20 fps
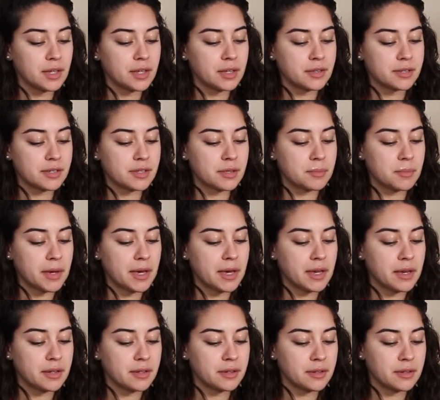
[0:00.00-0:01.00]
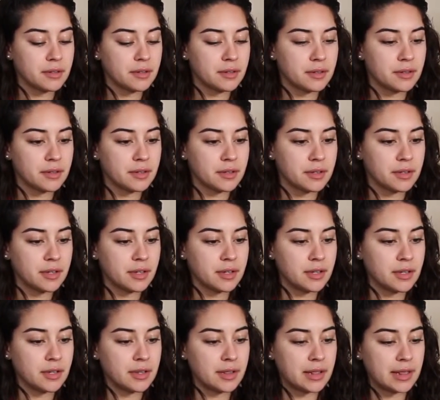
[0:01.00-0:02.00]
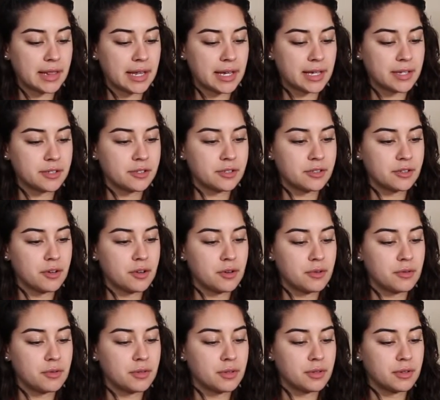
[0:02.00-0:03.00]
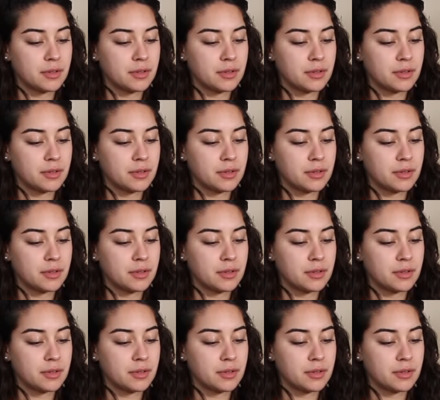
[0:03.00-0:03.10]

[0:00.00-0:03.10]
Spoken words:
into the pan, like so.